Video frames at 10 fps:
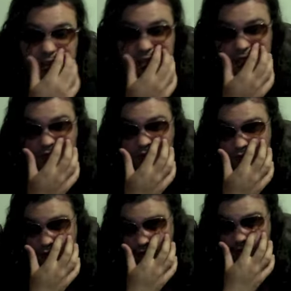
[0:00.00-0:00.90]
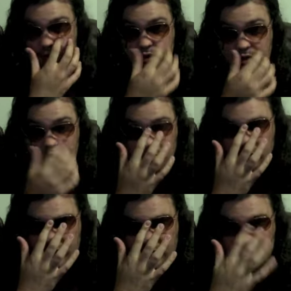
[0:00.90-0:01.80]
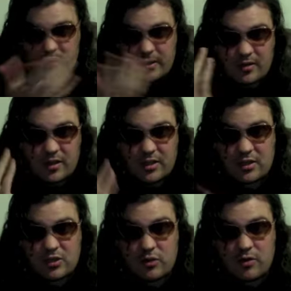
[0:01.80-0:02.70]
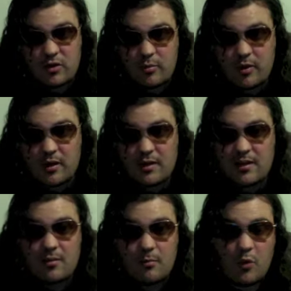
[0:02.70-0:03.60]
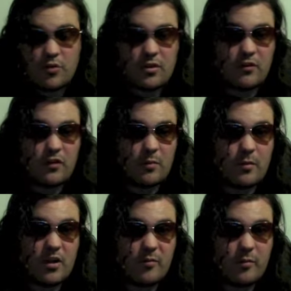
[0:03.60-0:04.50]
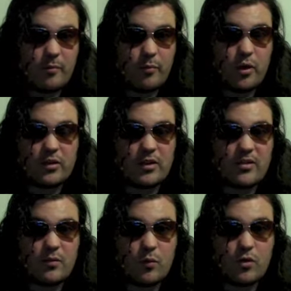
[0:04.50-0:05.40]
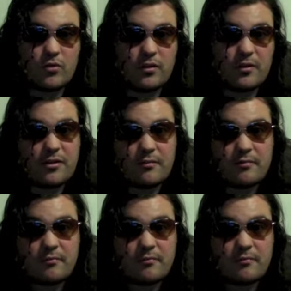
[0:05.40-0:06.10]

Even though there has been remakes, I did enjoy though. But most of them have been pointless and worthless.